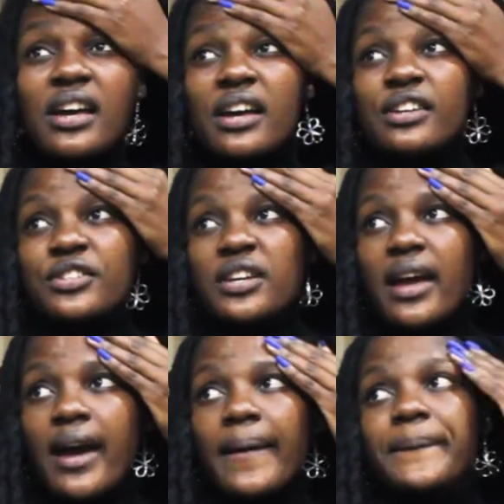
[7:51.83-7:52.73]
So
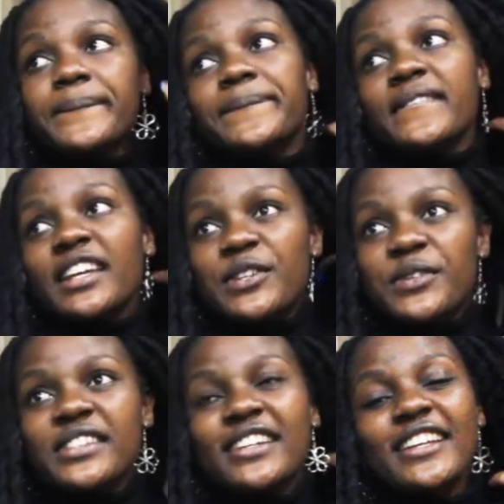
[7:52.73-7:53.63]
yeah, it was
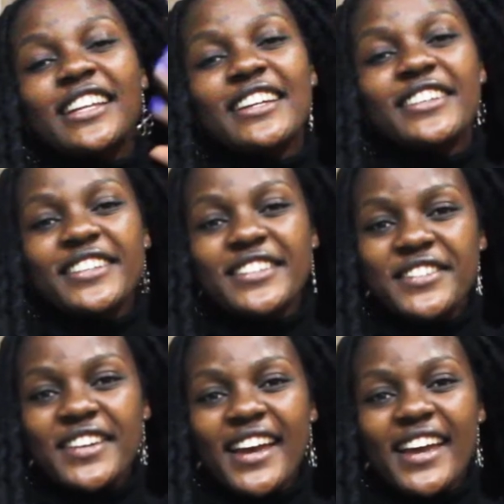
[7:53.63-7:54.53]
a really great
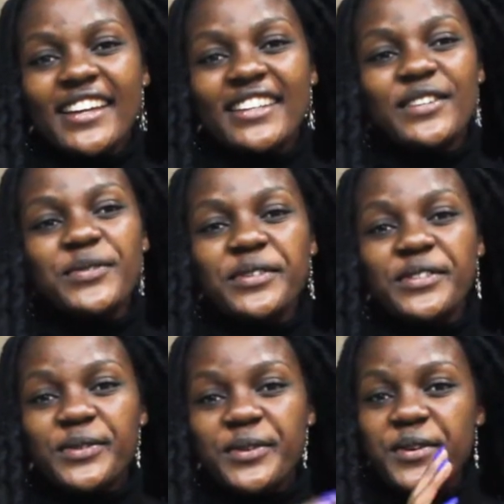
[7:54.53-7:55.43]
ride. It was
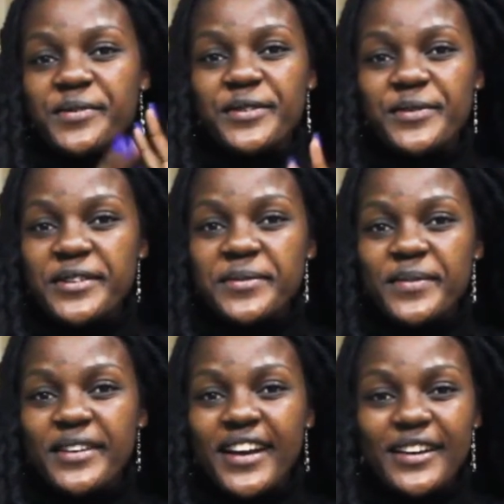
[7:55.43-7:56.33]
so overwhelming
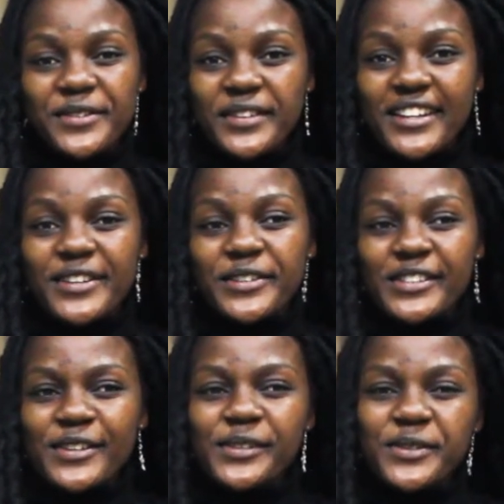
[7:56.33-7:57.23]
actually because I
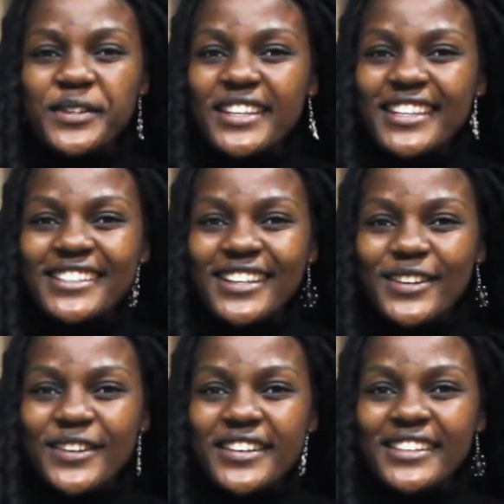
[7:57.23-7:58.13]
was doing it
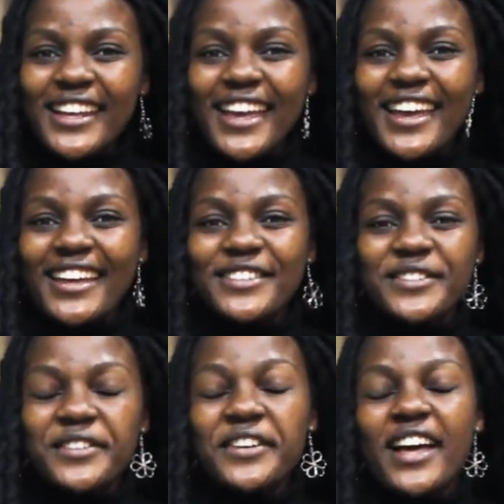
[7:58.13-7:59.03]
alone, and you
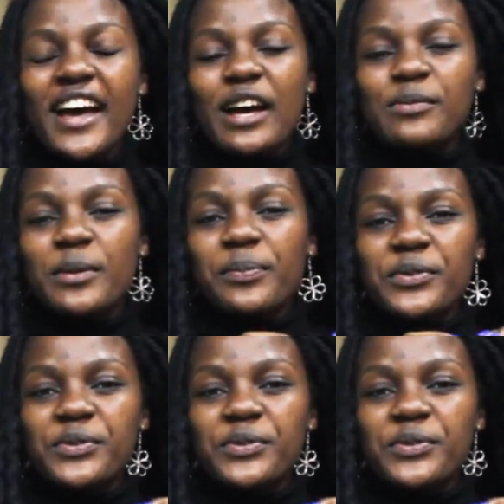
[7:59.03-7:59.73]
know I'm supposed to